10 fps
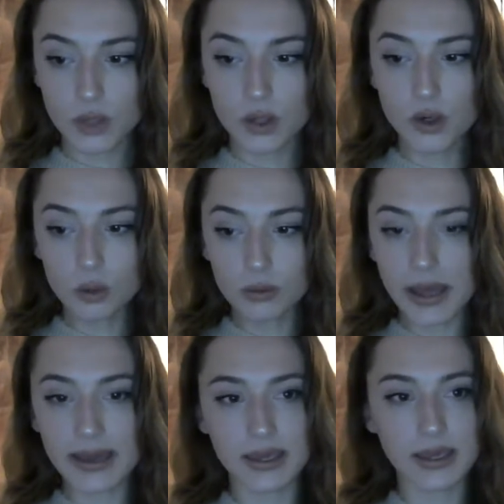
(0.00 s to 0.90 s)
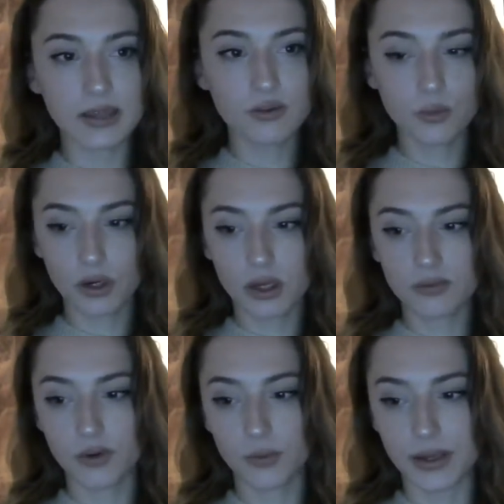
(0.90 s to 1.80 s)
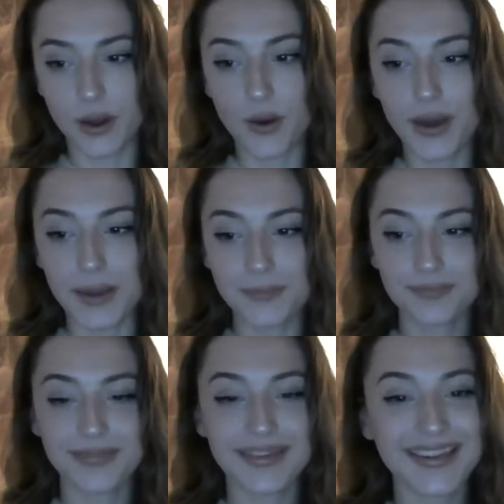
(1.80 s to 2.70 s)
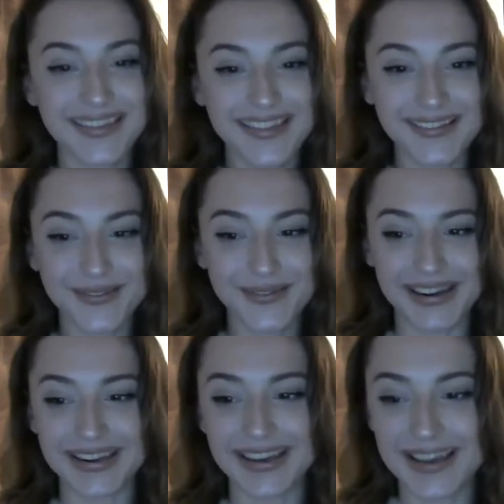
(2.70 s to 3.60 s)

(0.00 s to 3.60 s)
No lagging. It's working for me. Okay. That's great.